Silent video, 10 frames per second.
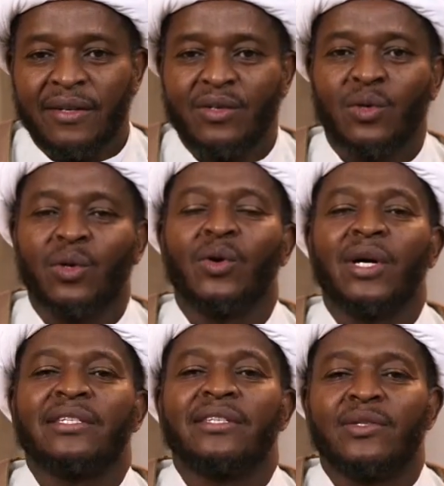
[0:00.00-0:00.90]
So long
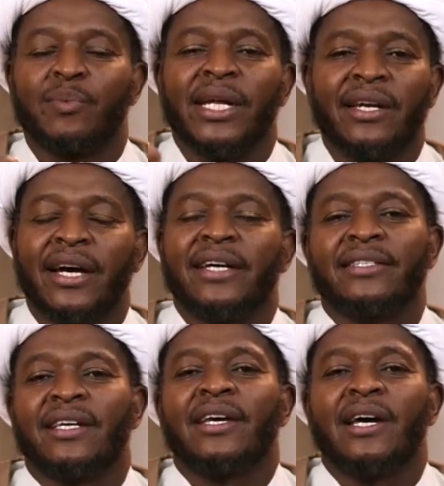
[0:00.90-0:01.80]
as it smells nice,
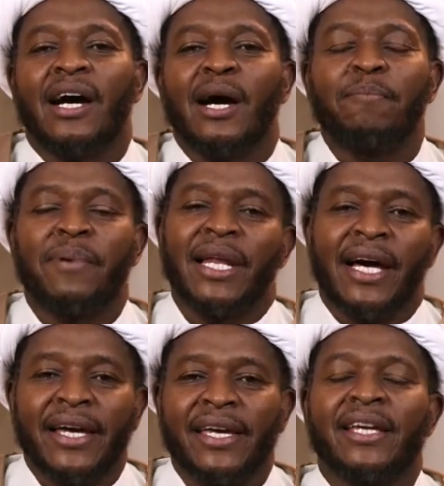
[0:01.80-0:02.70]

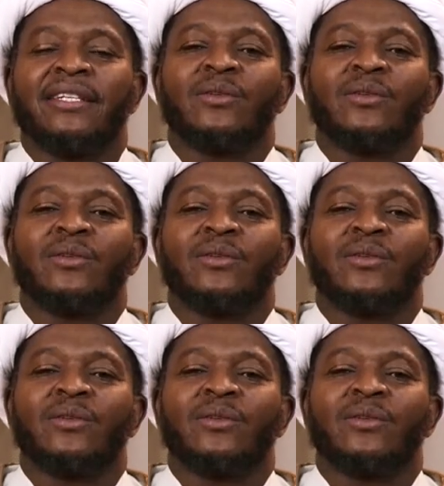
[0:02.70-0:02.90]
apply it.